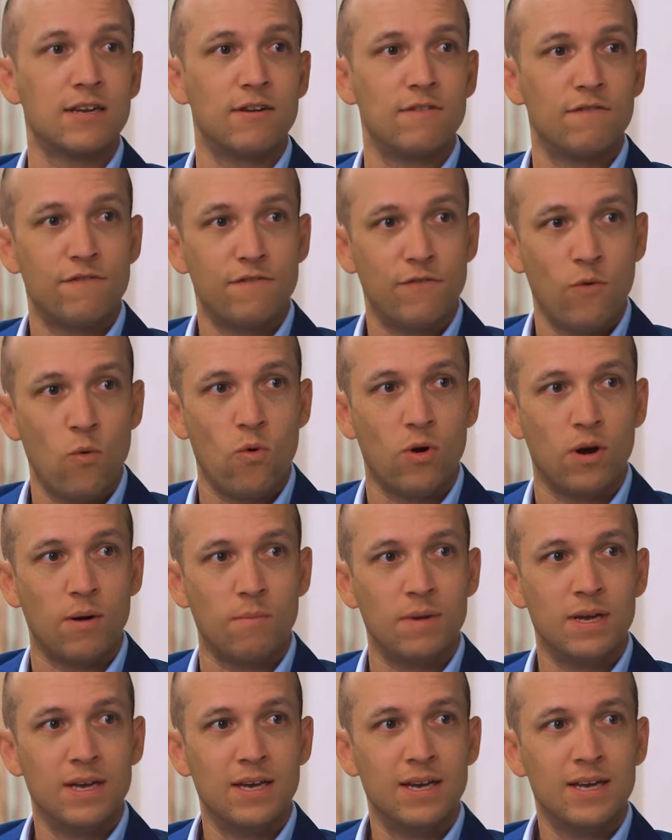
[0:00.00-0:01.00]

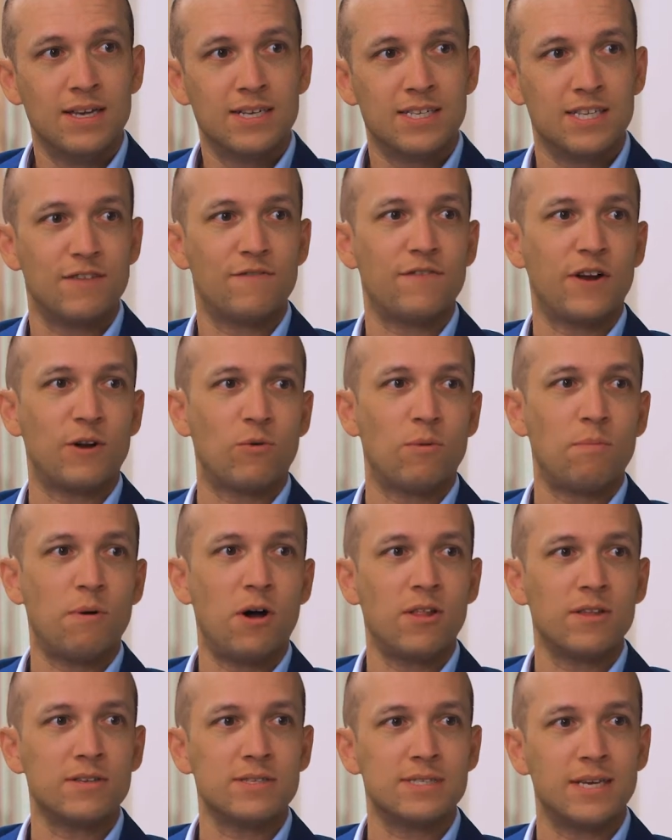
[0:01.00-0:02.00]
conform to the federal
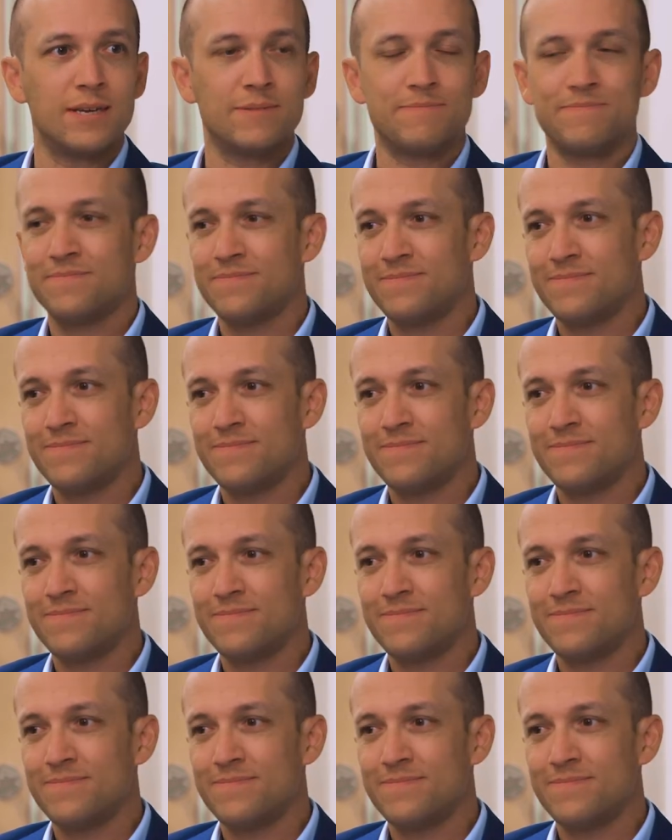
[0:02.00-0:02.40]
policy.